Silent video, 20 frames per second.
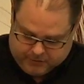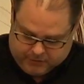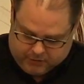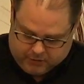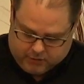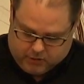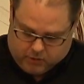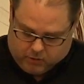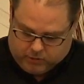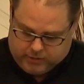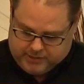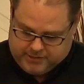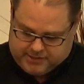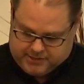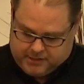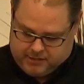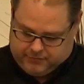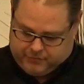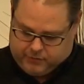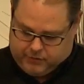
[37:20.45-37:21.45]
Your gold and
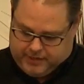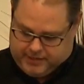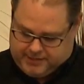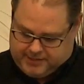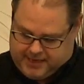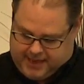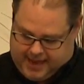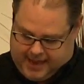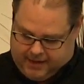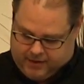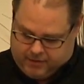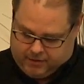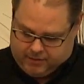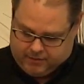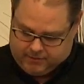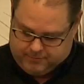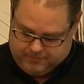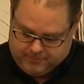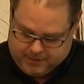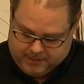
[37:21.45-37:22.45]
silver is
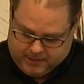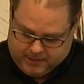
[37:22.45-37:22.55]
cankered,